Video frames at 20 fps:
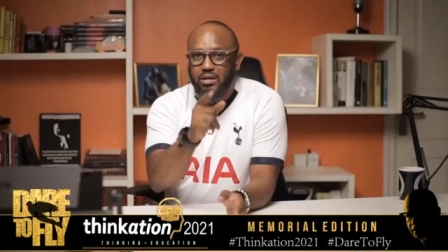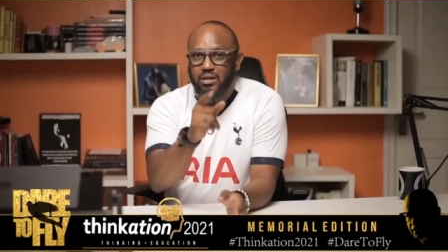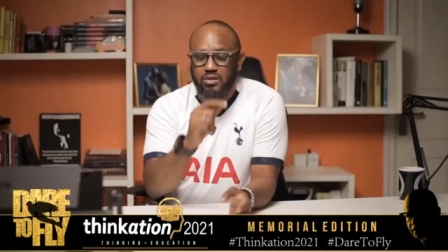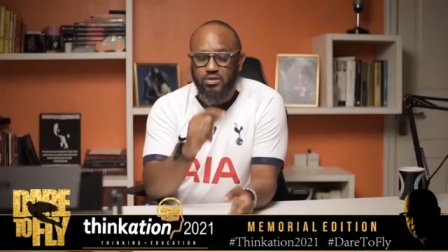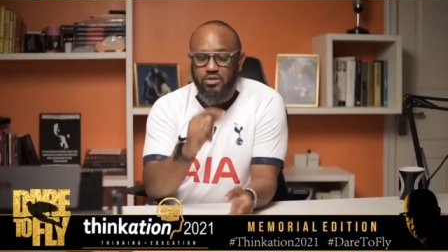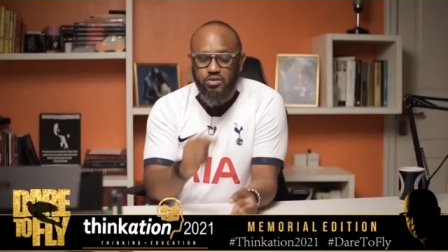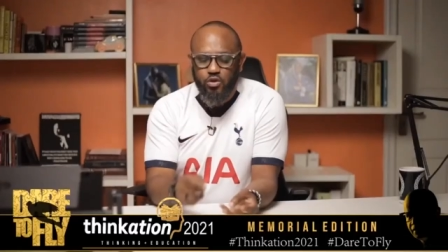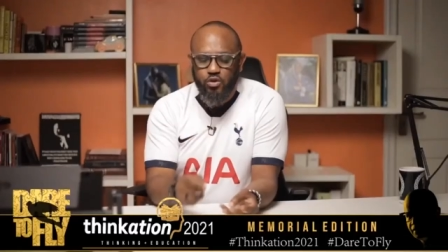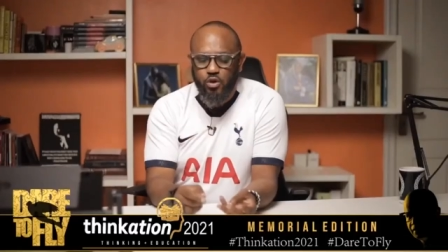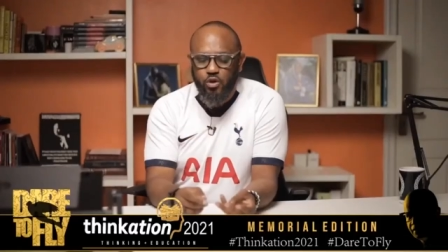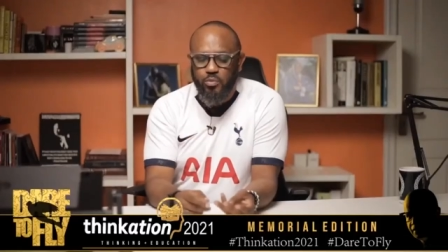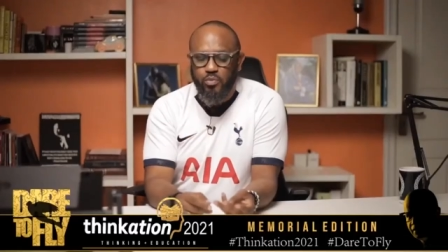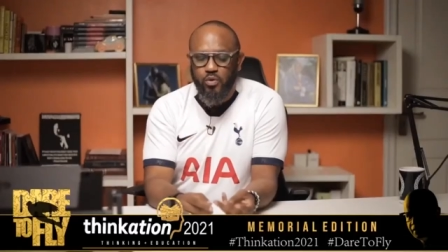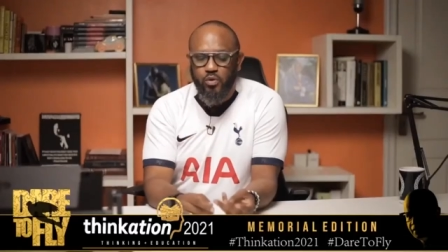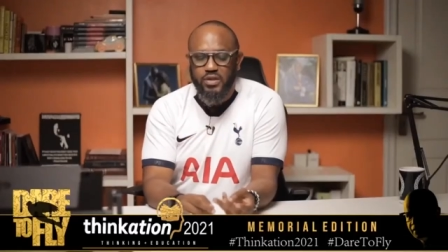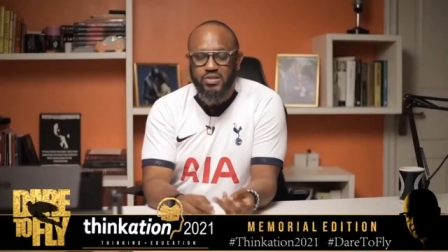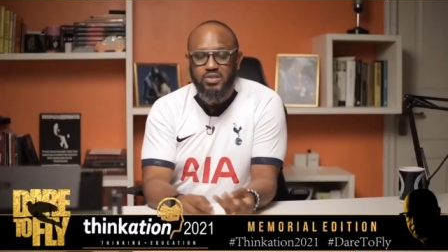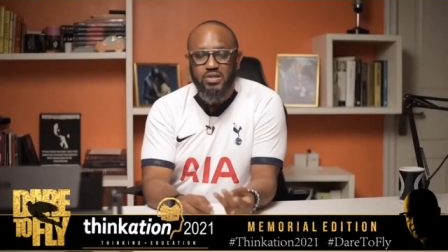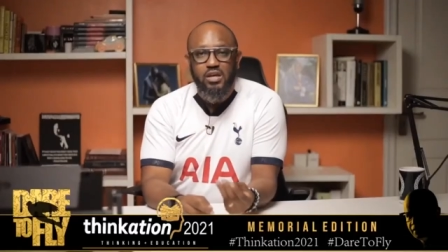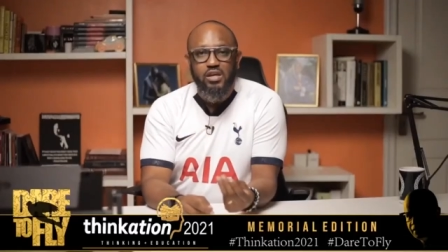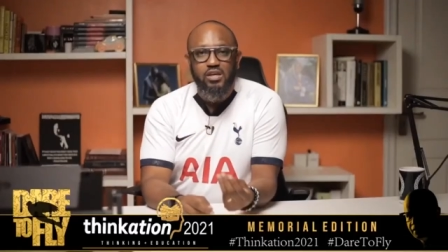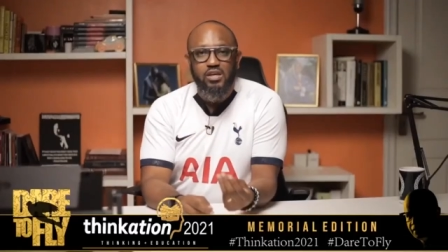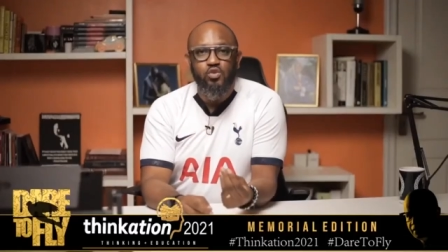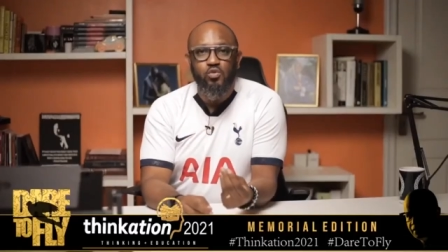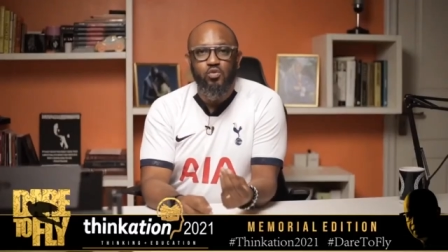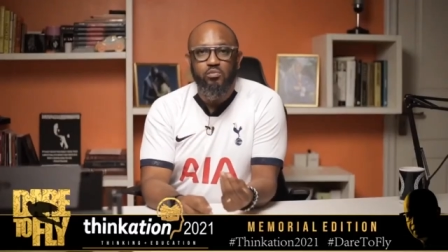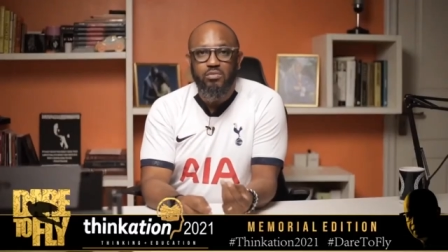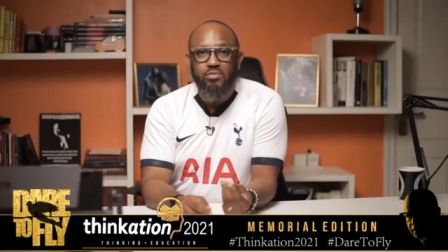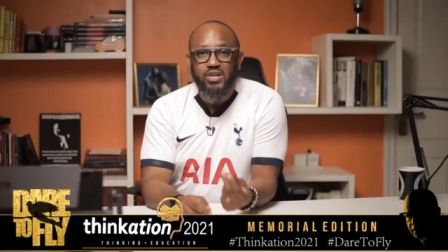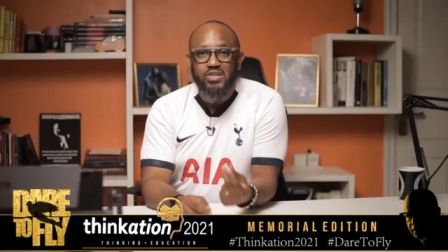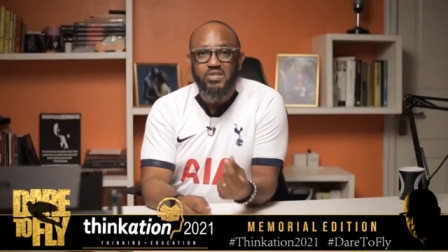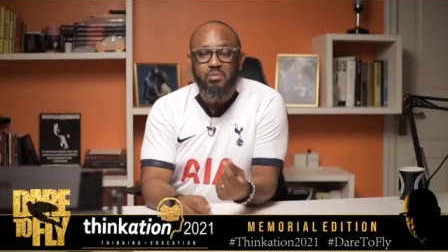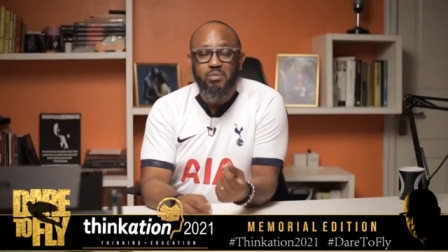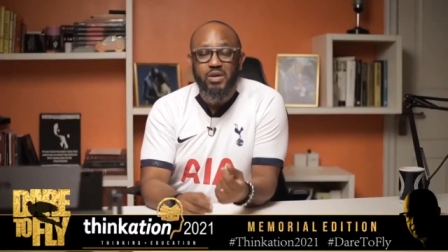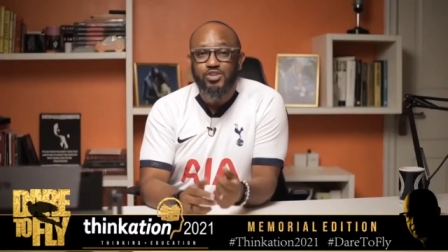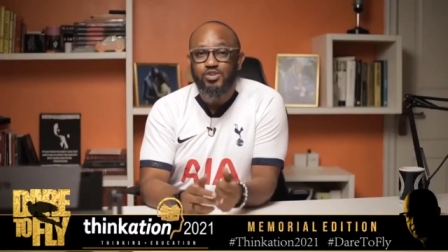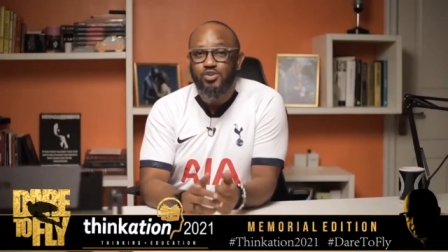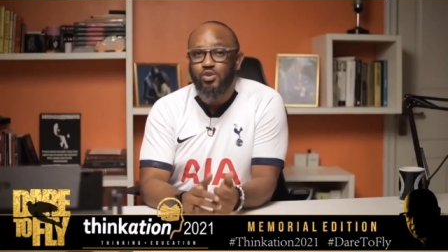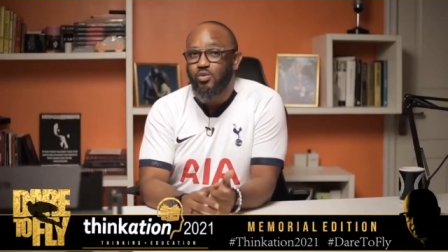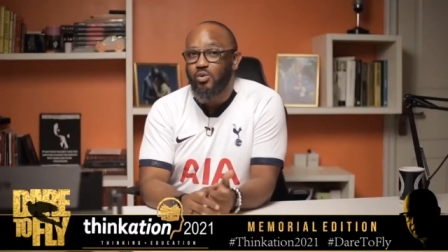The third point, you must
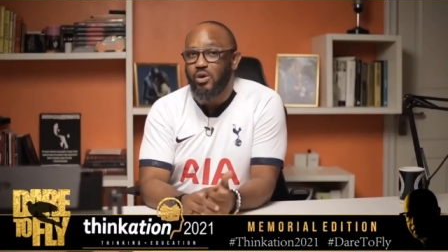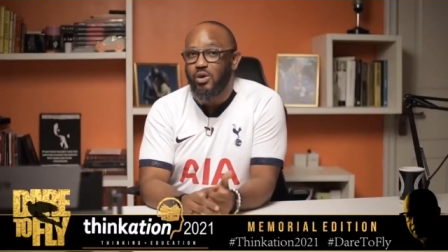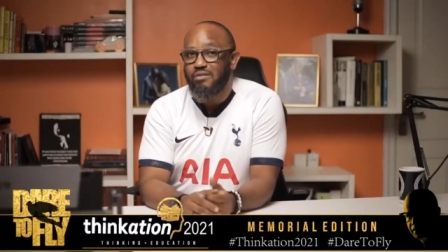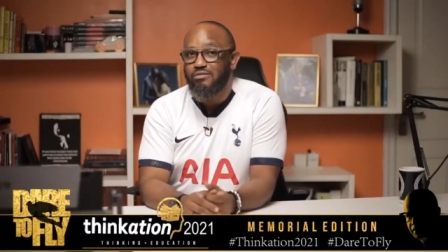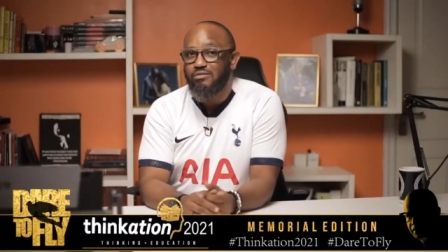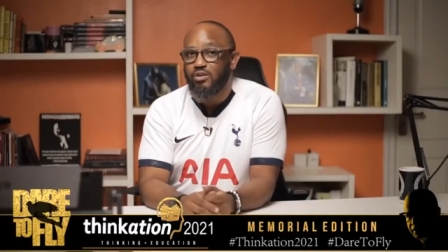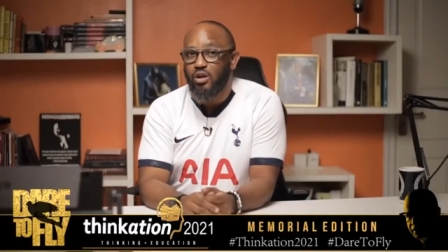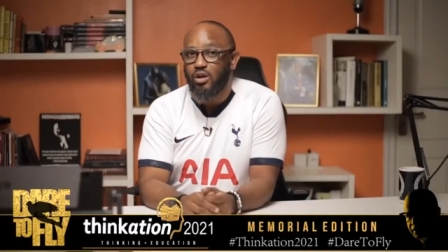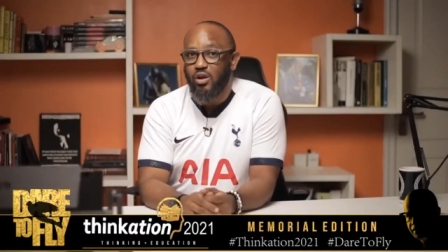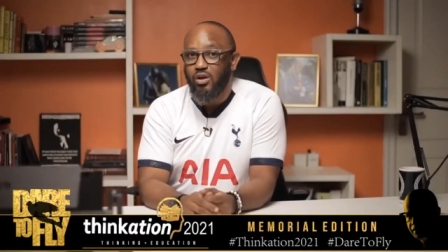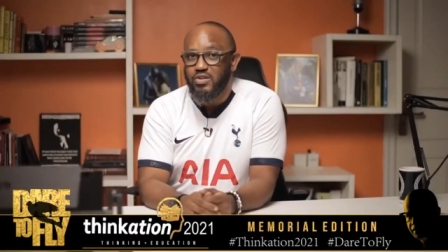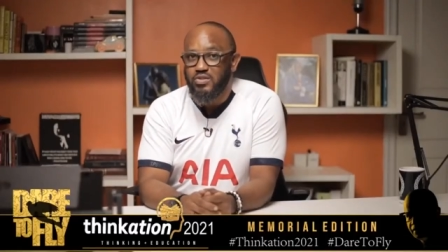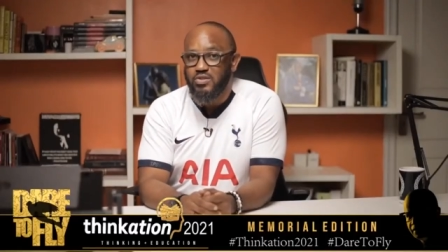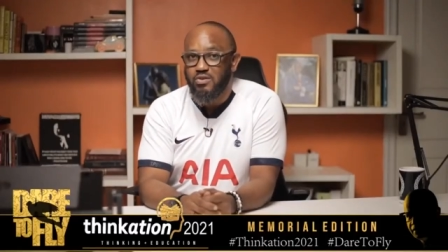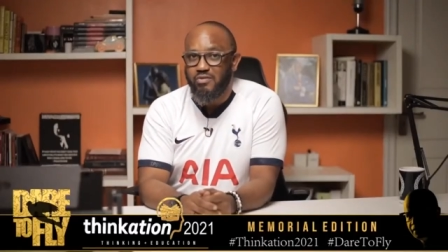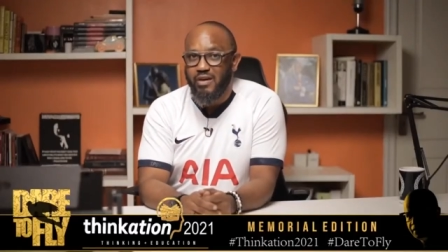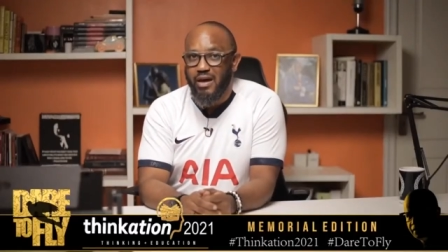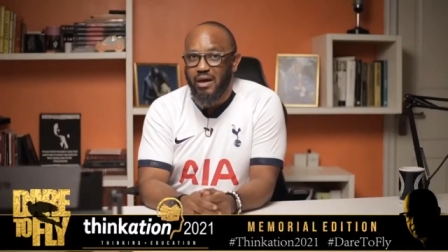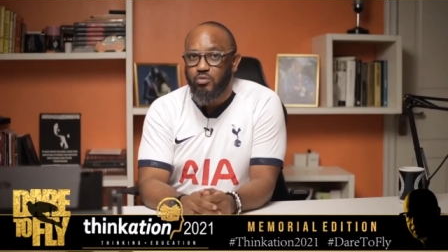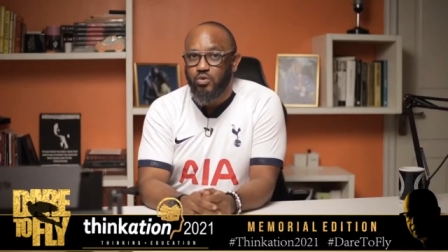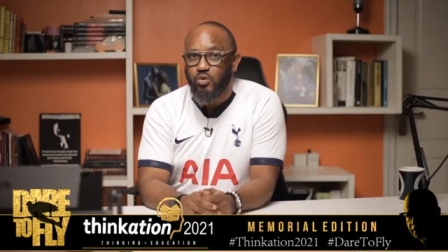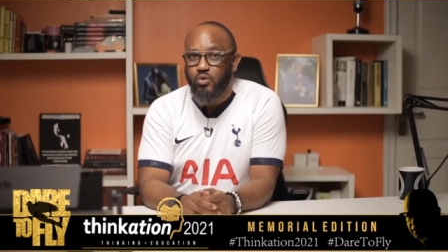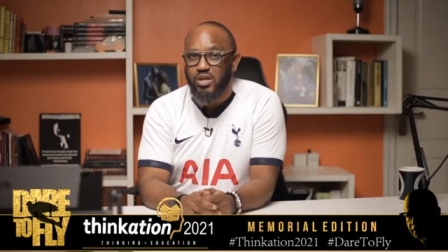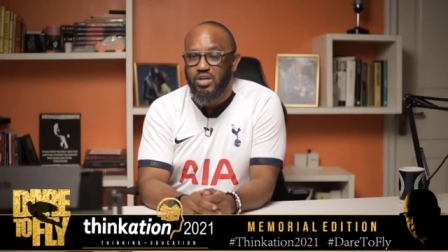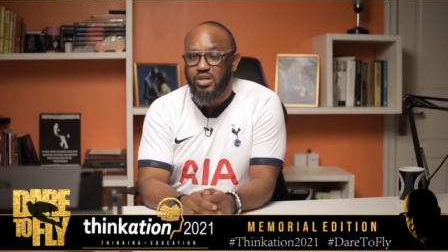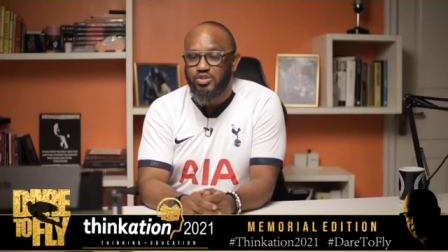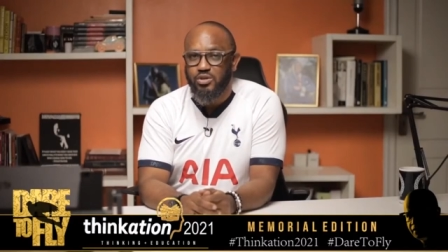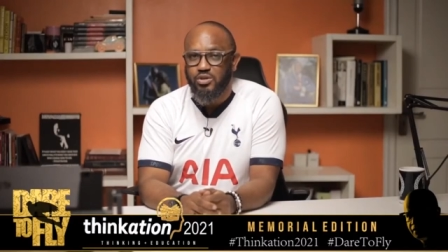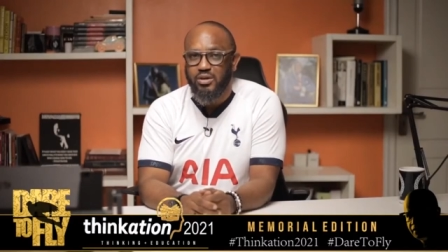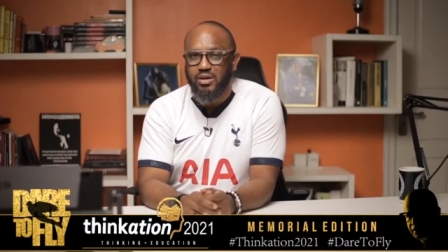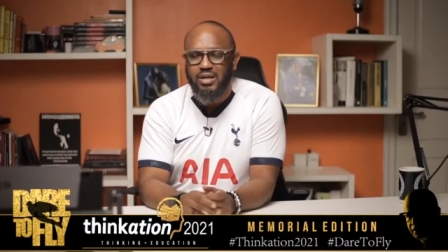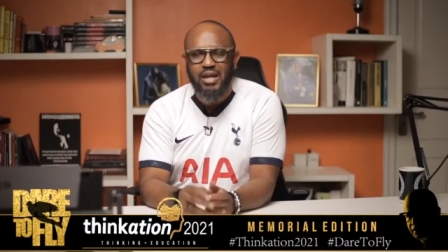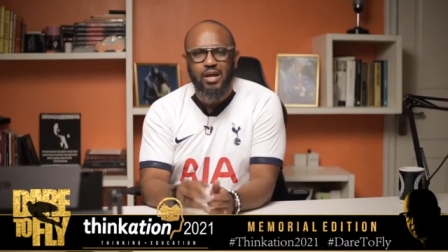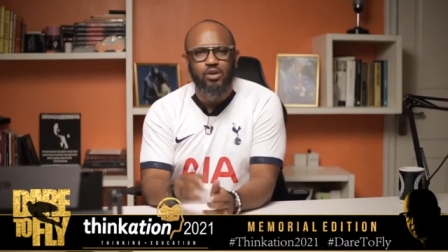make sure you have lots of ammunition.